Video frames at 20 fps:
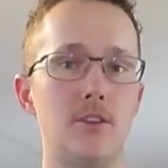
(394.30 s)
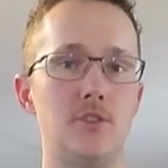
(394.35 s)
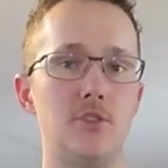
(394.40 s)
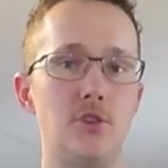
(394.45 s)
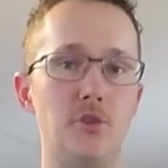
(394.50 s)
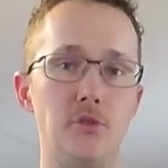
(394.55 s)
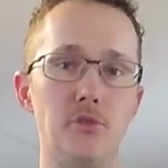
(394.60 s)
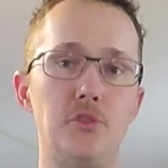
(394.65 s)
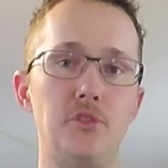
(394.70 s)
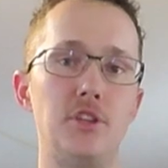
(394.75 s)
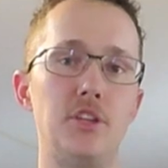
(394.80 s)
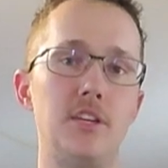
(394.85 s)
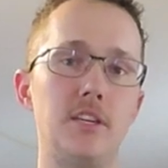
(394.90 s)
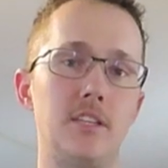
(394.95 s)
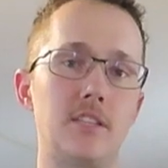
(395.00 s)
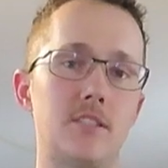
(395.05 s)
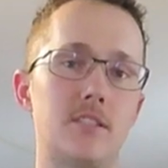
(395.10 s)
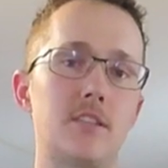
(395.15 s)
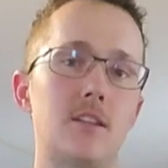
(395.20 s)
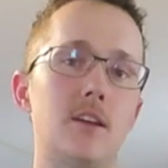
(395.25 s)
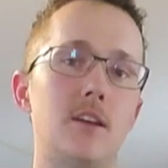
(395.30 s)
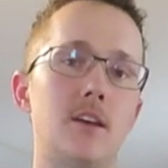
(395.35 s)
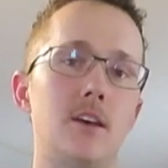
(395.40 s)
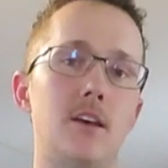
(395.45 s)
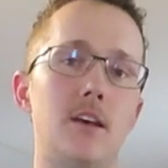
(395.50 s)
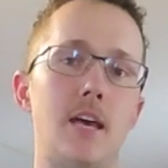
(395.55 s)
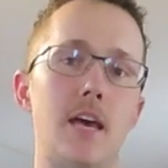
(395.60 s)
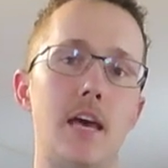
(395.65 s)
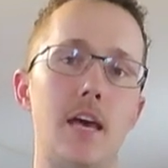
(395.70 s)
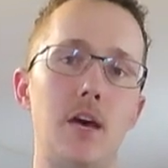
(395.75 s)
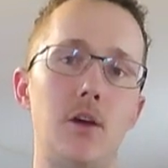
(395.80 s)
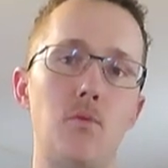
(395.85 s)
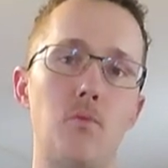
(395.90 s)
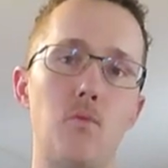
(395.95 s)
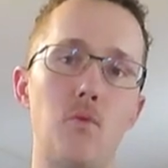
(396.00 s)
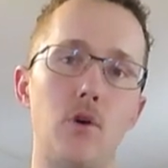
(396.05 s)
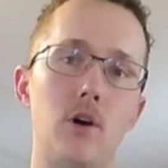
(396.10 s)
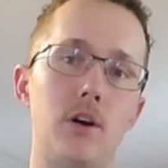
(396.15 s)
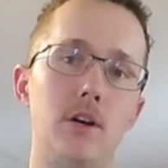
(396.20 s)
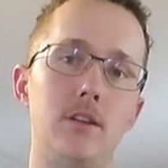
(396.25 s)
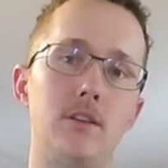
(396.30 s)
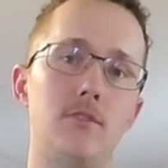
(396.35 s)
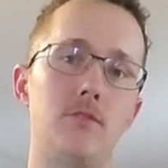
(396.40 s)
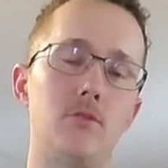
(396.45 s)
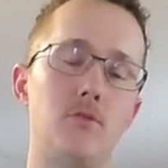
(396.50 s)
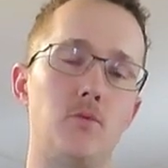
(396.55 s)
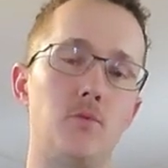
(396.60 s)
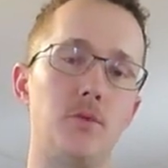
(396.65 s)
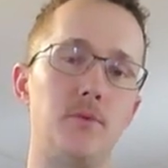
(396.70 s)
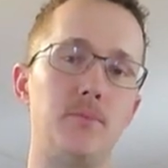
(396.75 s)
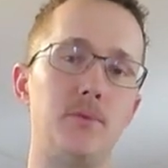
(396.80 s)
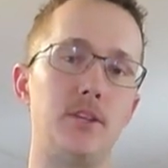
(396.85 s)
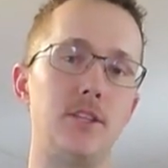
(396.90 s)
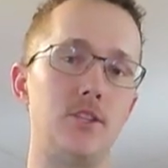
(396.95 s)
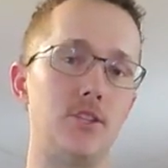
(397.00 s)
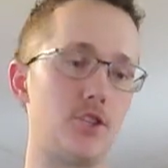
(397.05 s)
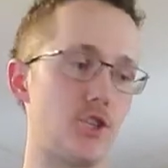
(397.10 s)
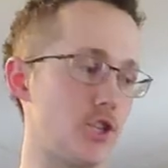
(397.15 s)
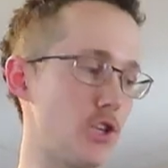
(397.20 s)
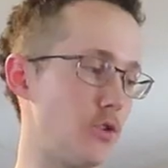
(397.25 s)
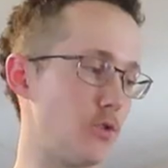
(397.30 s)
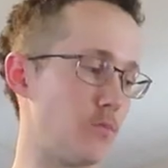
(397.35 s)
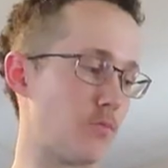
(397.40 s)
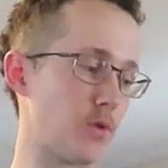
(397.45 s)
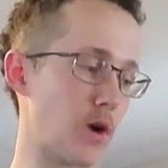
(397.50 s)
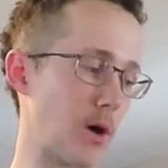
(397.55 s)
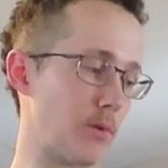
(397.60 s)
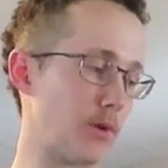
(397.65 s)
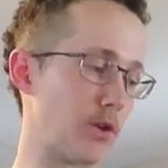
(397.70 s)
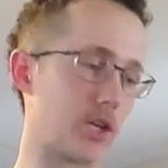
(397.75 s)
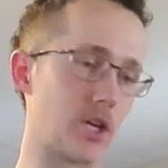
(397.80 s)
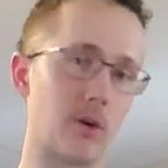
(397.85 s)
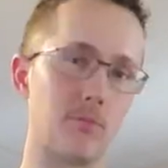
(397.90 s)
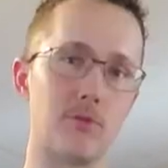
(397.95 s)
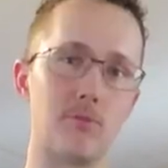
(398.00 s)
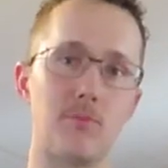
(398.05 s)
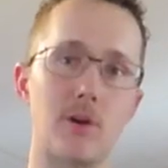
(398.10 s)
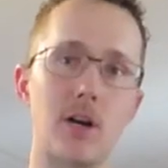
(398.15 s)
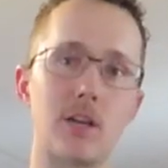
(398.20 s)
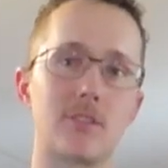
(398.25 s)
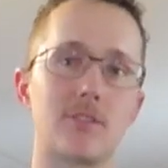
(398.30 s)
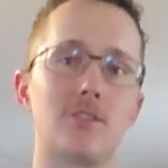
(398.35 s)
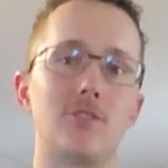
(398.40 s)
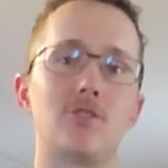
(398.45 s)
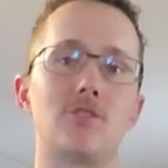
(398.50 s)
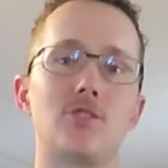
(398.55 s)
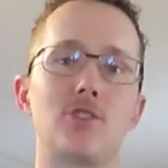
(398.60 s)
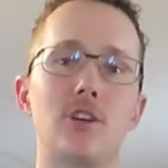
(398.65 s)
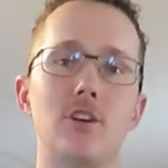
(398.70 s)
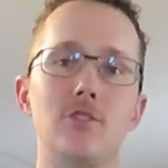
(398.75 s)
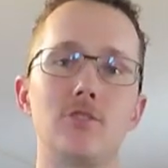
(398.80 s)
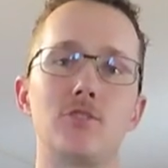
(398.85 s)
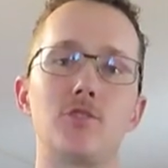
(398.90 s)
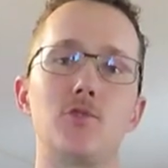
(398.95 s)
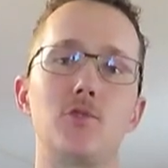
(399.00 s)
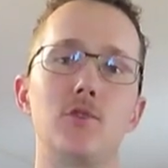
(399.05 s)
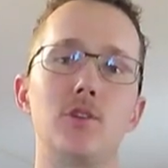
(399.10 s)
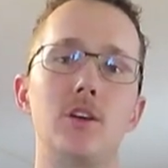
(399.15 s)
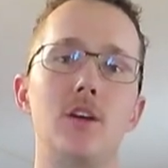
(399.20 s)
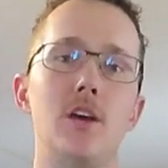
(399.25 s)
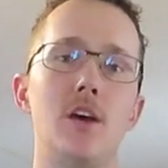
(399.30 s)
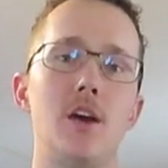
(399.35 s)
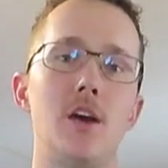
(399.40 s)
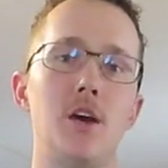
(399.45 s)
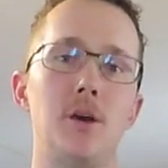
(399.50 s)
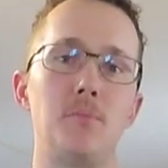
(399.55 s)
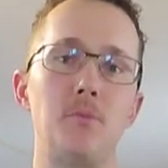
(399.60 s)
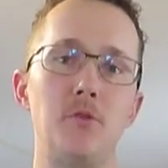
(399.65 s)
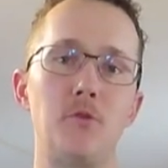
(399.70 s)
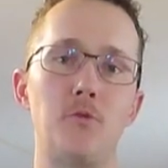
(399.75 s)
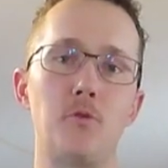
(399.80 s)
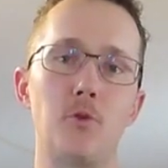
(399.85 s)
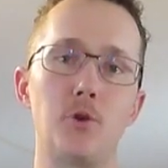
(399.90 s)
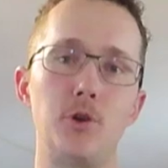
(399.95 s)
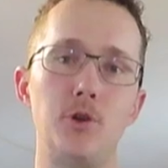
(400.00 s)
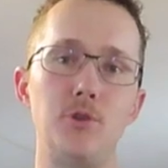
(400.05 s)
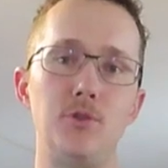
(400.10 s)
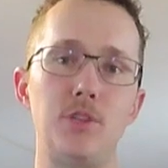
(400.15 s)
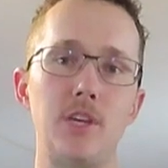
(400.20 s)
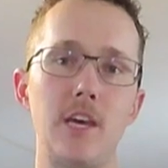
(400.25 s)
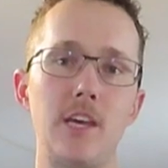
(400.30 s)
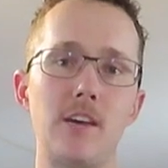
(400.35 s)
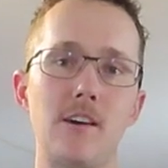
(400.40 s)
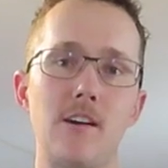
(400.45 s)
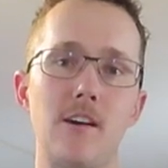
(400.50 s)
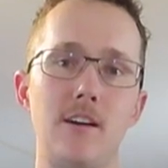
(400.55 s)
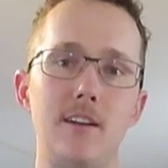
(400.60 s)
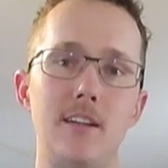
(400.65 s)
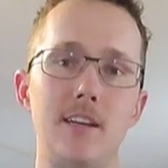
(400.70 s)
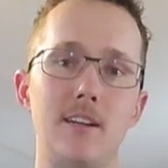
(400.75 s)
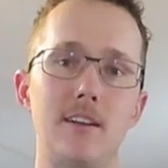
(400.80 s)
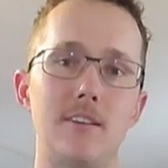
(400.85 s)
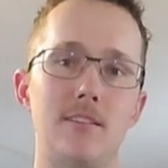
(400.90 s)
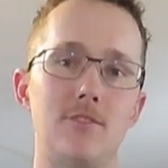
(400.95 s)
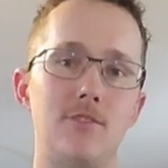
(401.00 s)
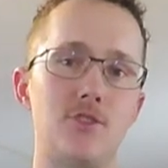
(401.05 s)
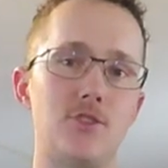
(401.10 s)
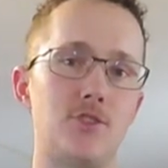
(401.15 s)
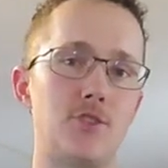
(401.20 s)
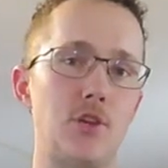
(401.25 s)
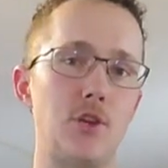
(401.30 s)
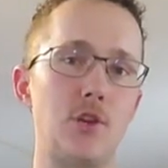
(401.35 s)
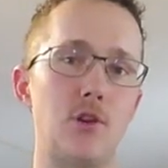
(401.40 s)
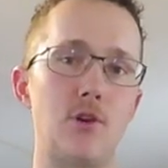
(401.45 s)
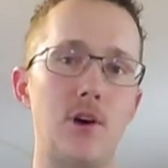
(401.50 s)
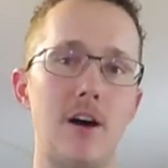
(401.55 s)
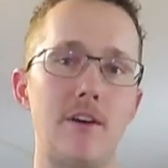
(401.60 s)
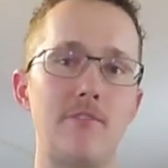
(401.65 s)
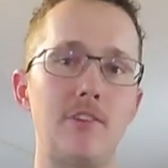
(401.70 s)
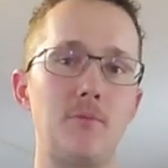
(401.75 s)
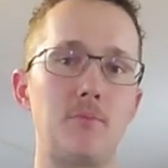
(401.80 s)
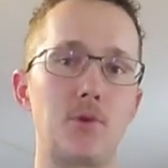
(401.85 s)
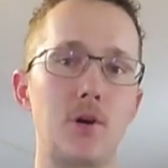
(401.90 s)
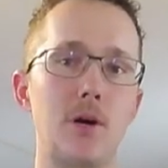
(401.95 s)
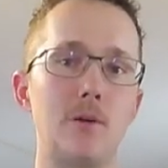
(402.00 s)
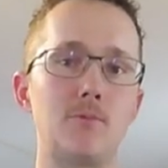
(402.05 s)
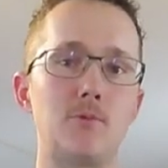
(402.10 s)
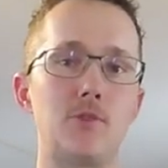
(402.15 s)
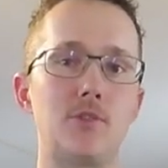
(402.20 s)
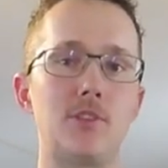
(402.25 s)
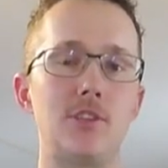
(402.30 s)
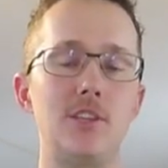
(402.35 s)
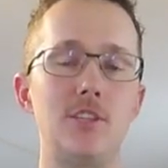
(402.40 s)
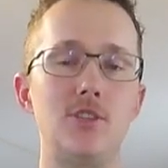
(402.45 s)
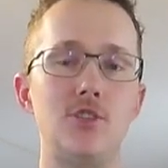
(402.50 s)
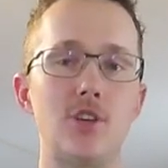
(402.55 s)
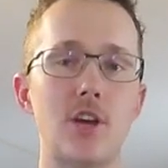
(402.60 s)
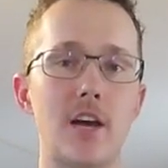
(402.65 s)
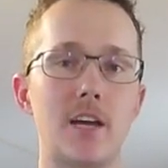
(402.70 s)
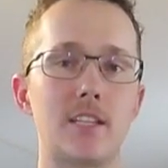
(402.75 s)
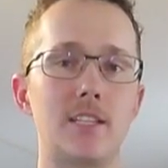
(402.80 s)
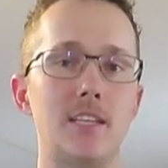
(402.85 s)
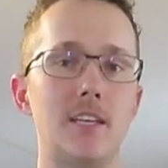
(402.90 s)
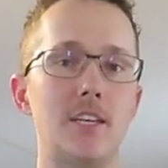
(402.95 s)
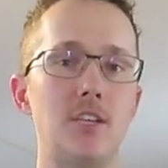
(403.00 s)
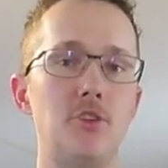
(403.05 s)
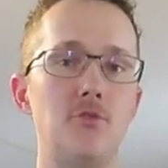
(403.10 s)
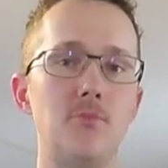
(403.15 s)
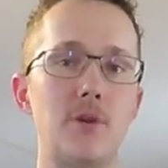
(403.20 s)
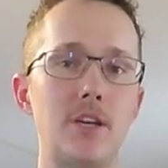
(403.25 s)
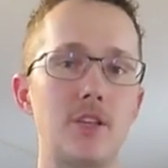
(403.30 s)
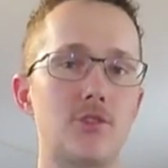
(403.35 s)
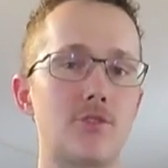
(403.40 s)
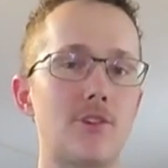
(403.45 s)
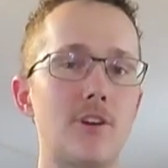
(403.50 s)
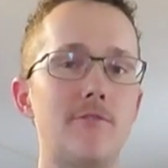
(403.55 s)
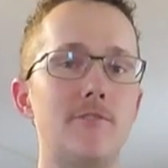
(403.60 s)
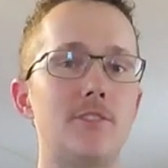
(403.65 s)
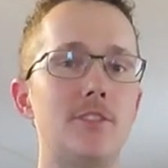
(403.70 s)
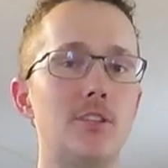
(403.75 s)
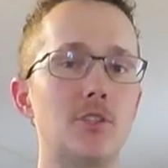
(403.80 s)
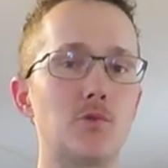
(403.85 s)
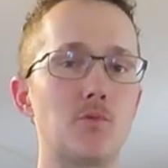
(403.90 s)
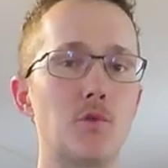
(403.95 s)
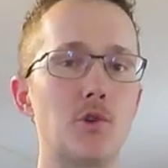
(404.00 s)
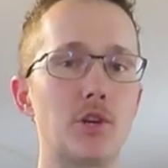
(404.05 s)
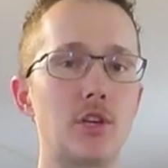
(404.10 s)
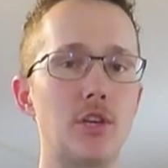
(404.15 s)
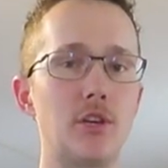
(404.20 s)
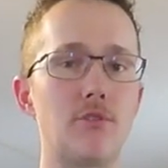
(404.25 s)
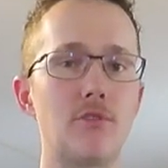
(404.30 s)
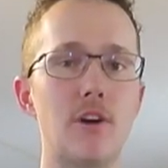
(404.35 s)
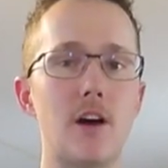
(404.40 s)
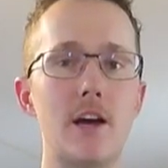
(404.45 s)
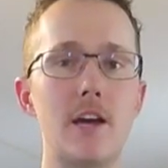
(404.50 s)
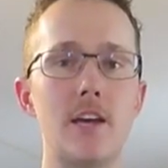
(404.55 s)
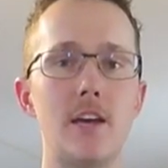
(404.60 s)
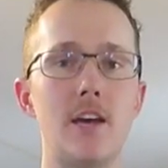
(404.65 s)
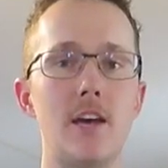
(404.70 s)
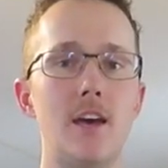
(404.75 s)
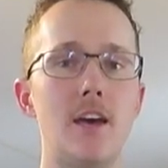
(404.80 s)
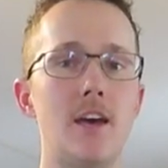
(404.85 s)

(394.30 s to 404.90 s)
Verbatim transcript: two things and one would be to shoot probably a couple boxes of shells through it before you take it hunting just so you don't have any problems with it ejecting you make sure everything's working right